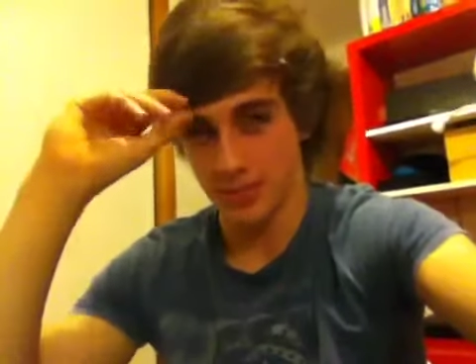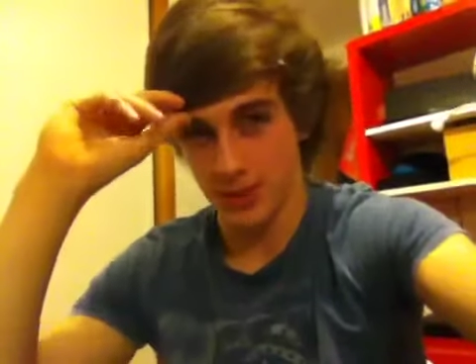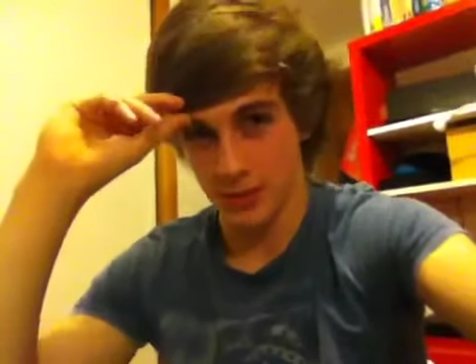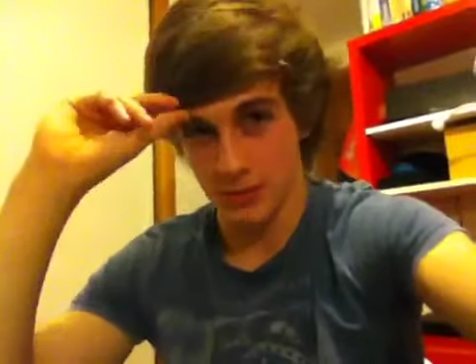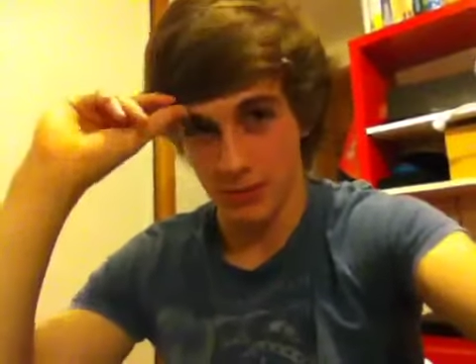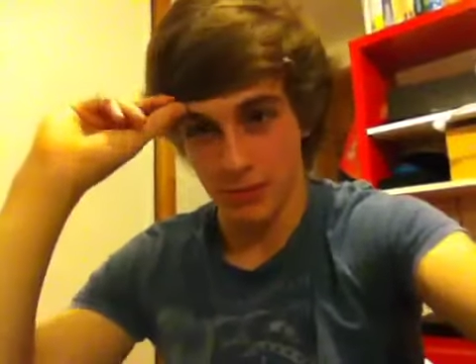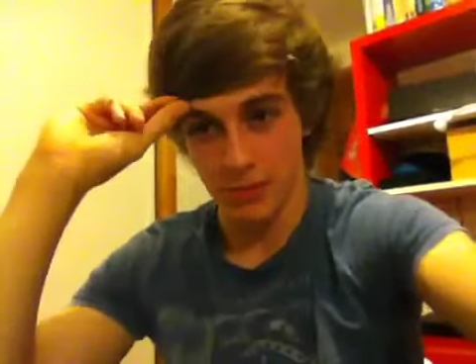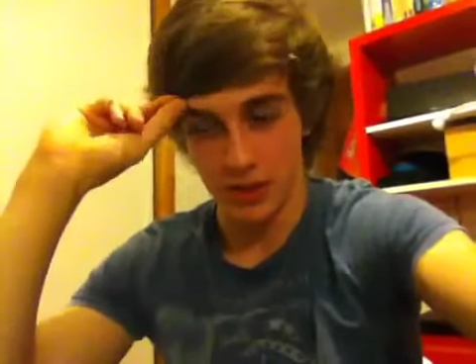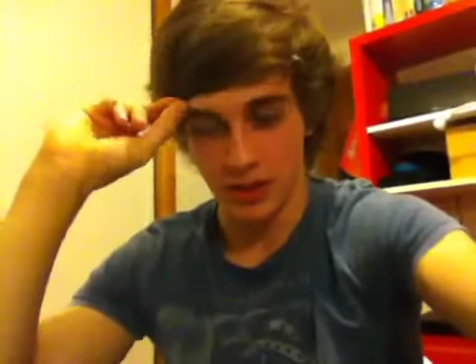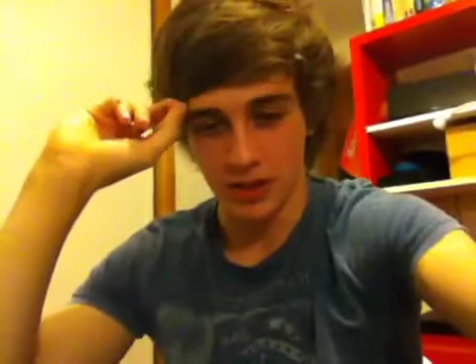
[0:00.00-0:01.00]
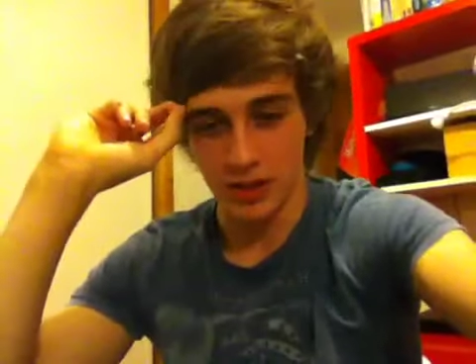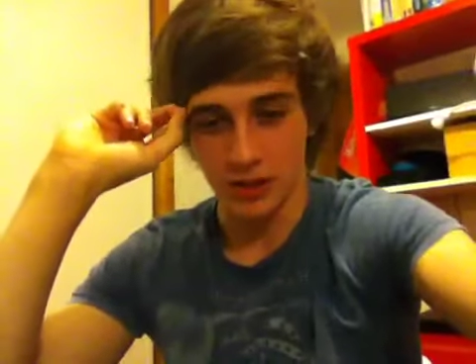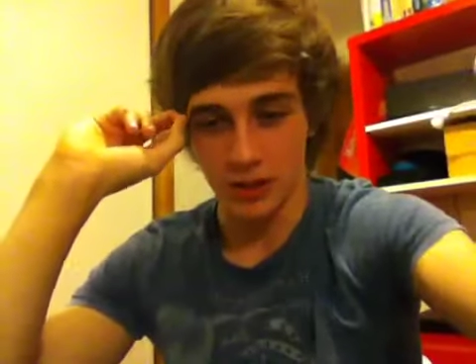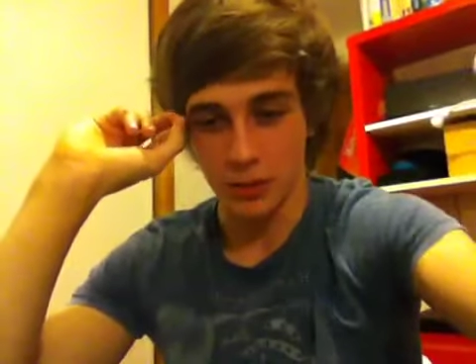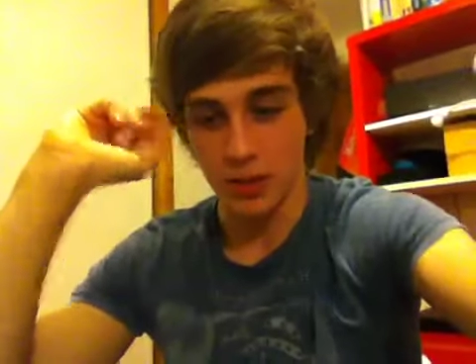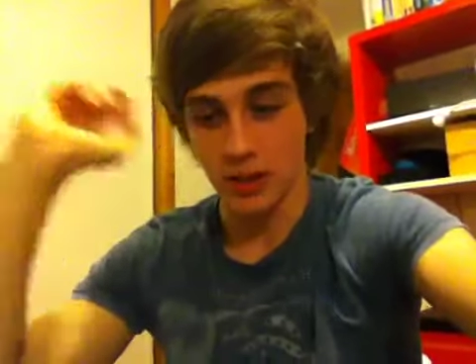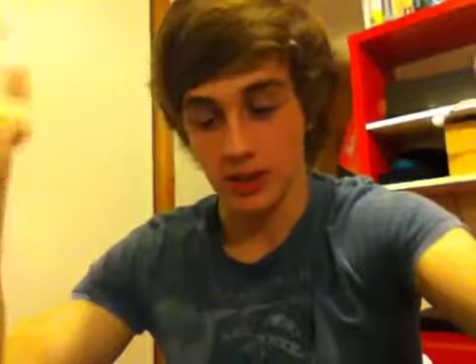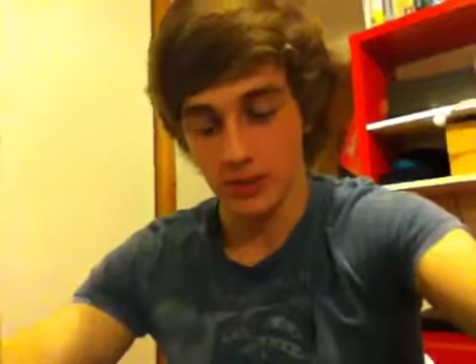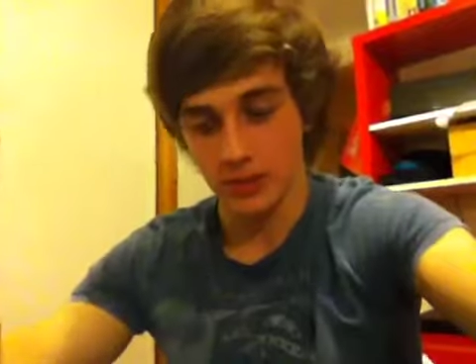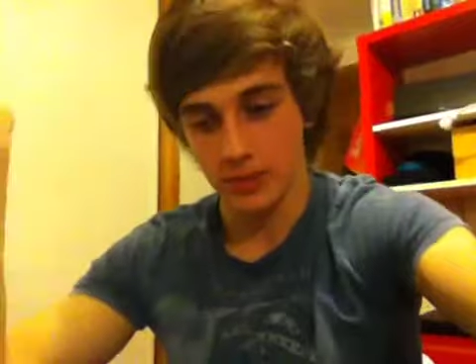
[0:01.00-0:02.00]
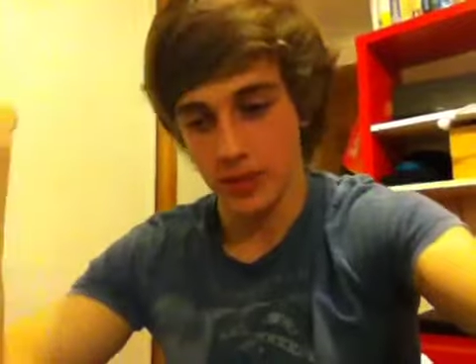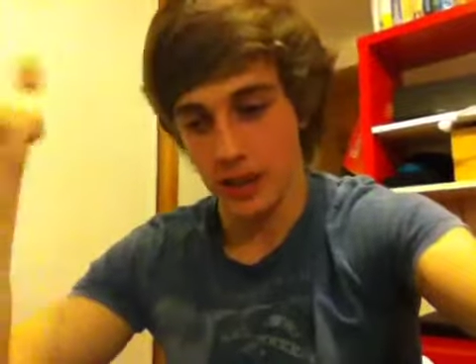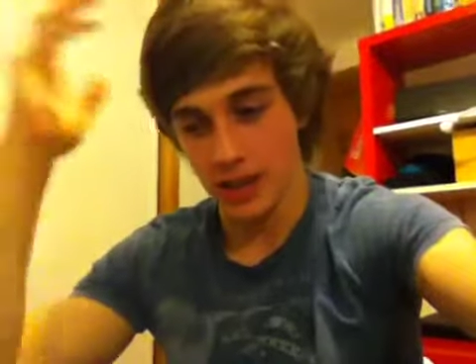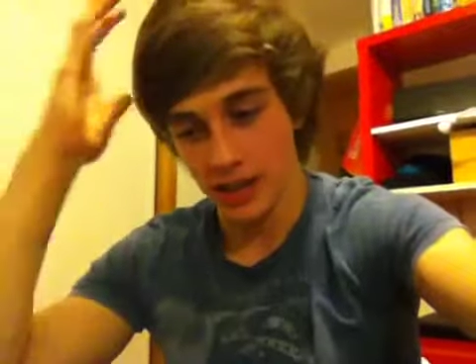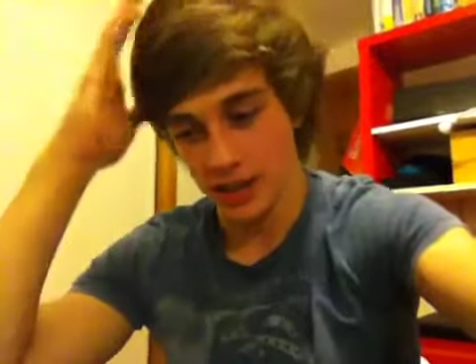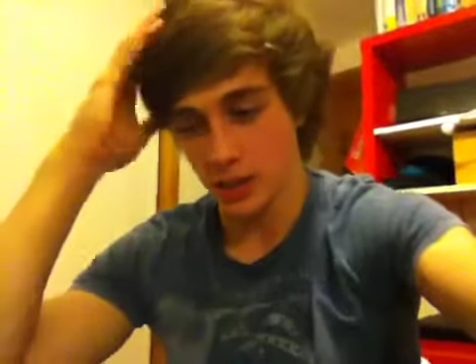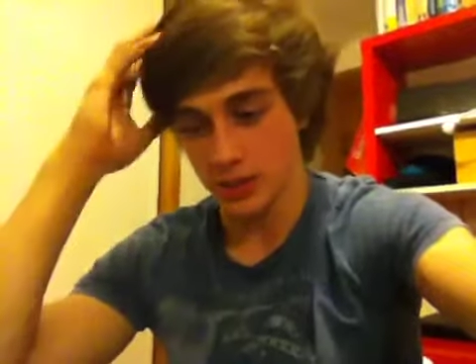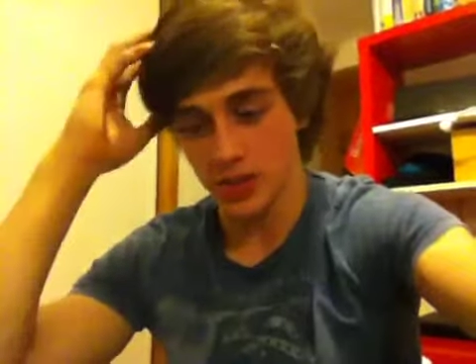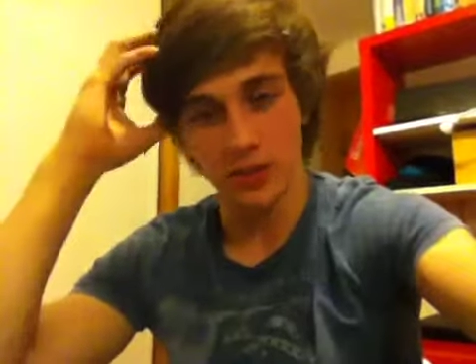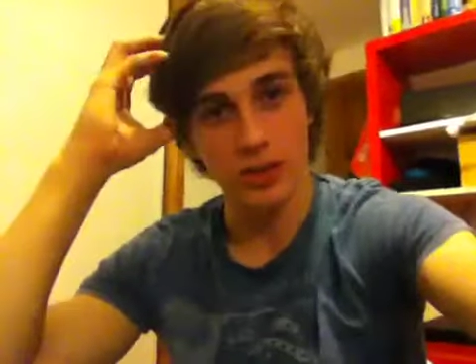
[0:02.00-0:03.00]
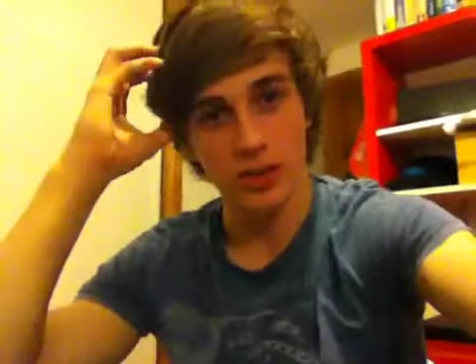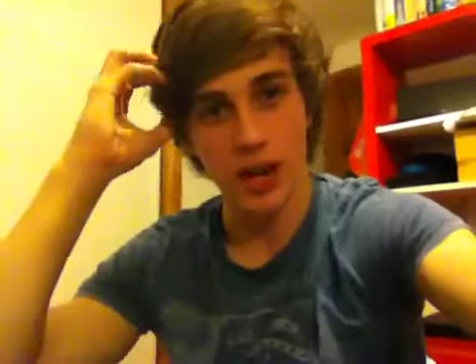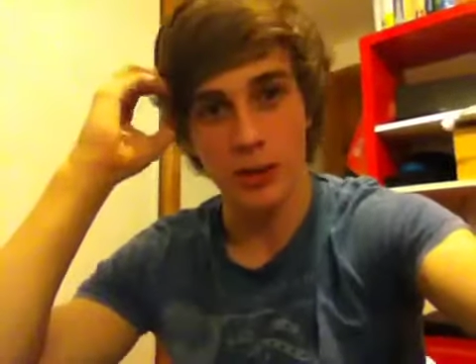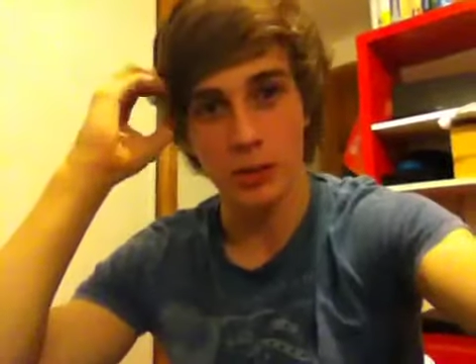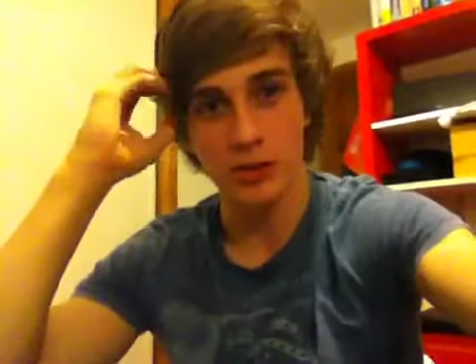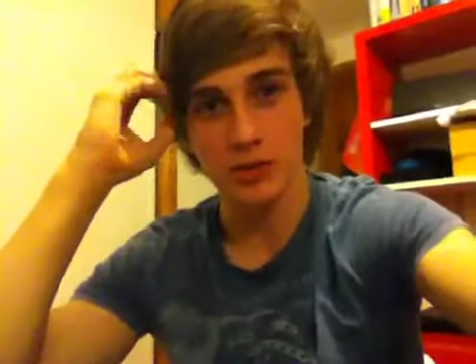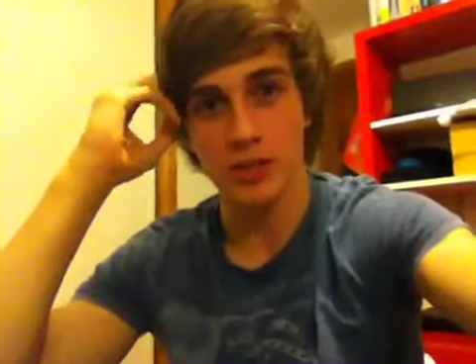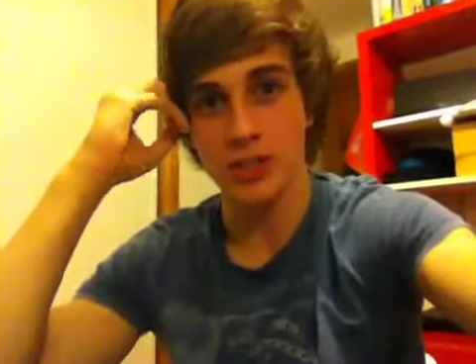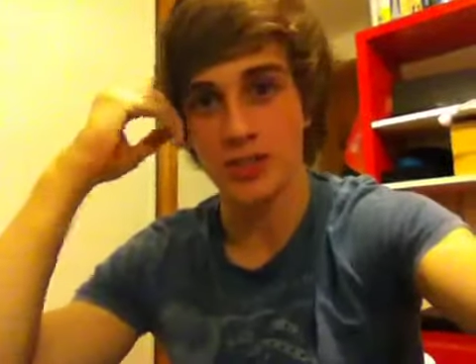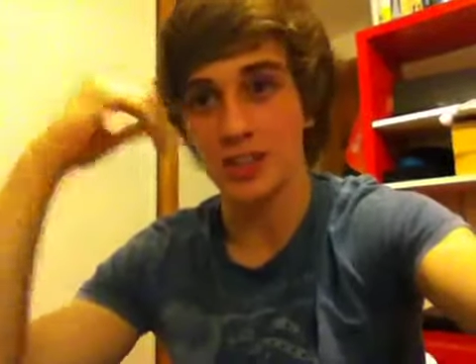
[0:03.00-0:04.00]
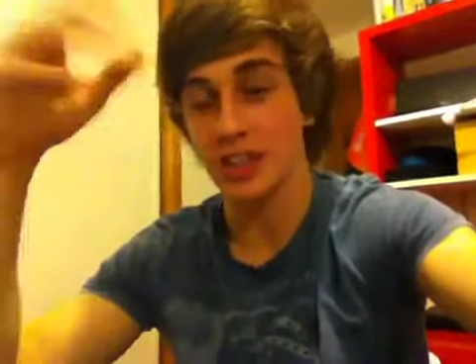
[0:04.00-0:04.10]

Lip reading: meld it down a little bit. Like, I ended up stealing the camera off of Jason.